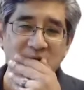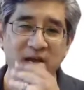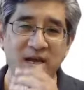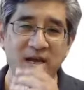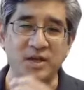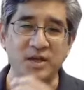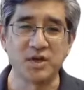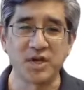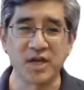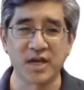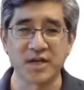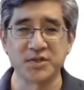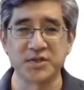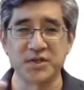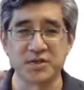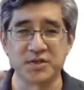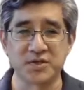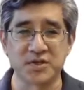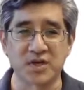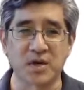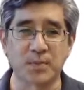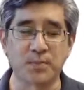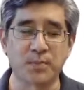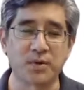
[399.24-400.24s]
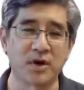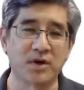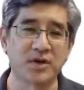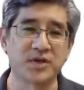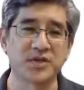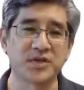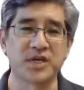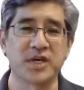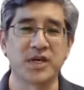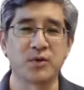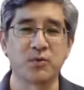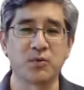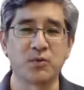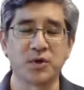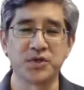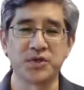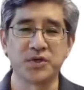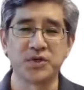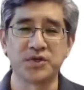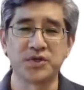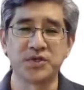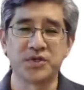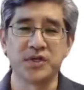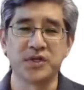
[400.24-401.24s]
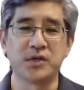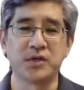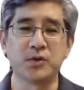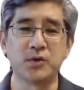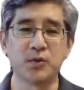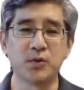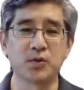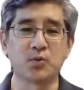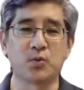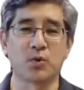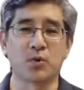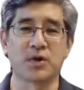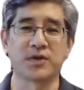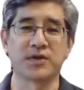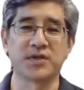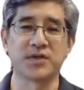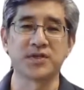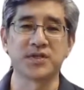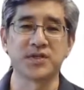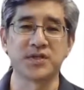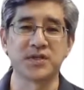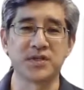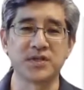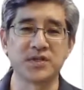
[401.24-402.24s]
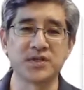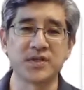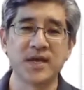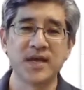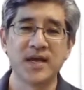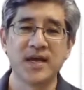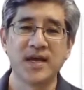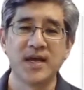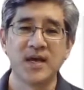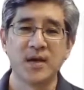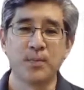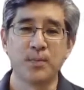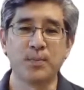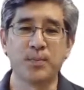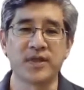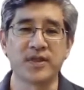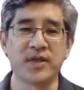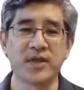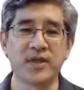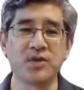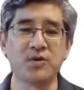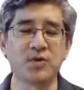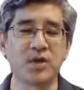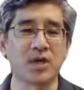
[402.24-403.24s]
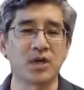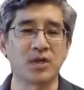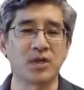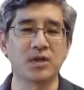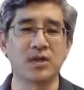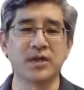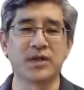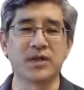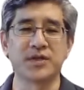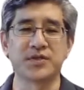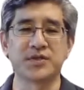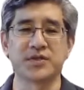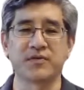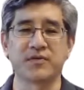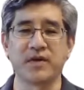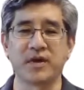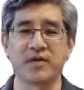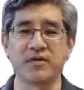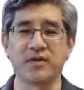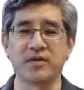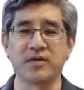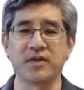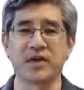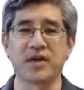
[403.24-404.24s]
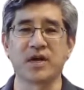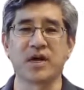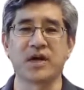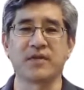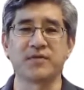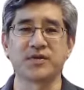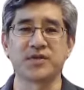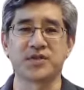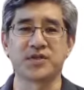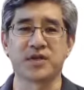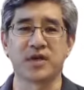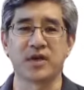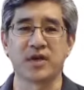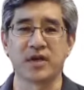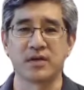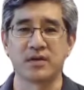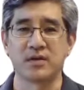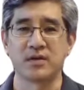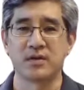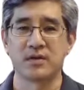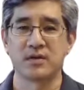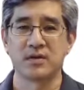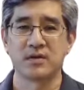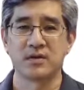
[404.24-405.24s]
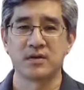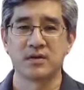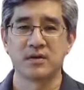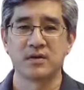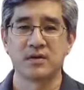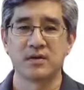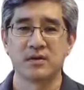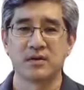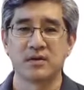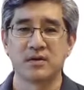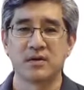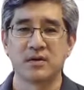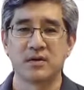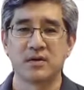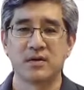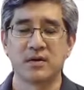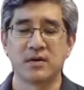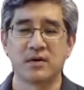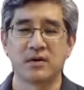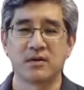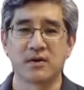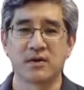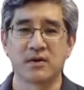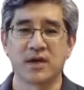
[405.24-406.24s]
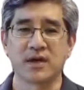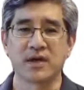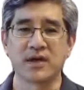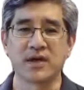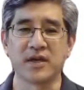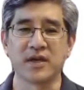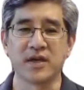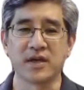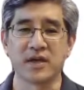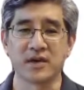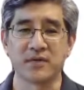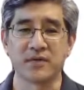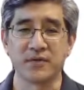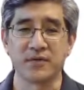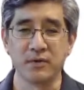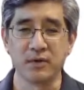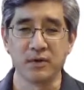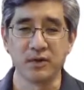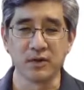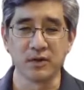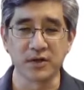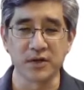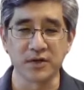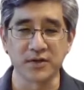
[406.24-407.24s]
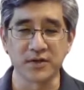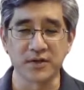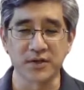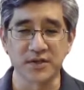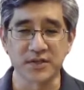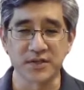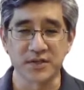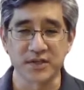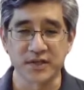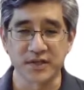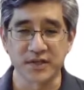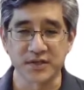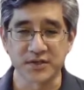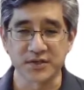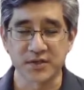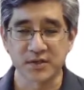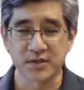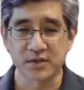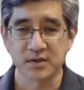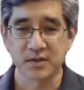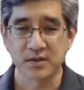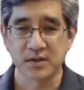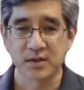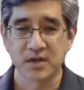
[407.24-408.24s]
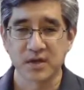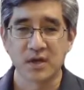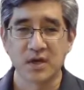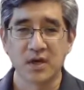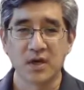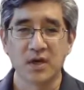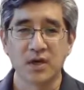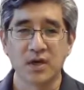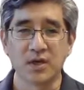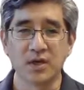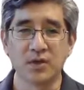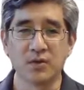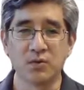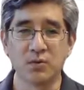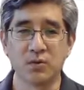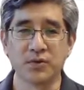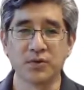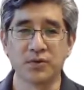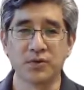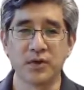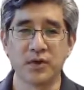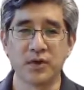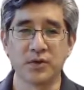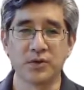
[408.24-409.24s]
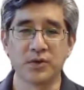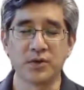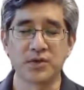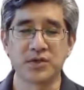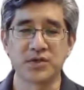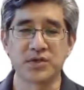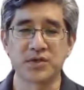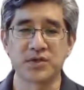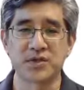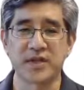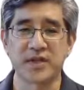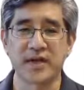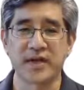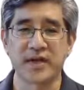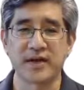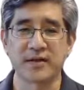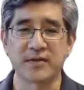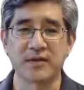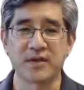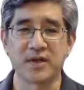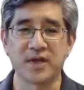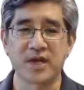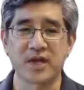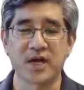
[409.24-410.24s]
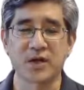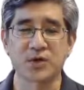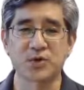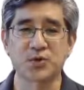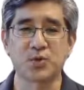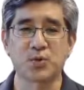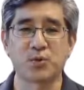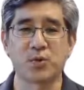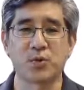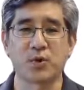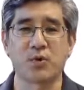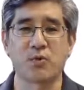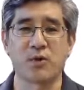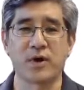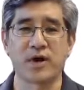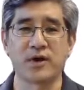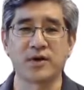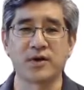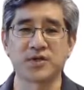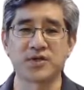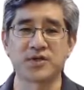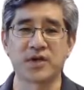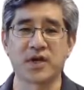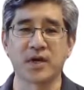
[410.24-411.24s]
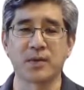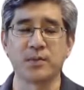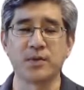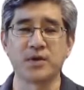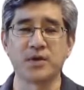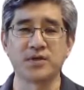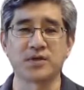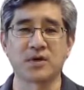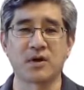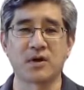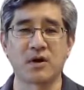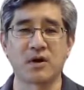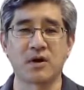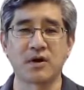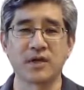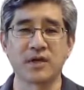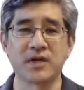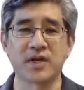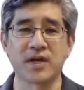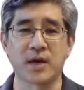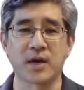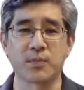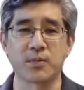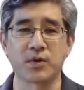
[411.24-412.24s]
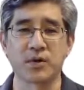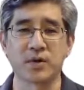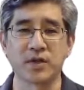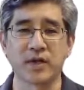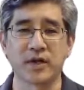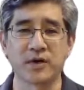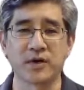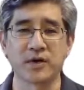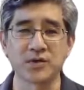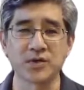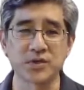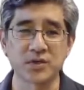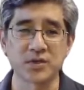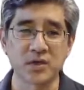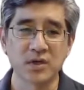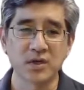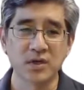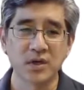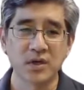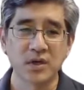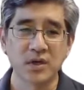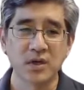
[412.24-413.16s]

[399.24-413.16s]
Okay, and you can't see the top part because I didn't want you to see whose work this is, but then you get a list of everything I've assigned. Okay, again, if you look at this list, you will notice that the actual required assignments are in capital letters.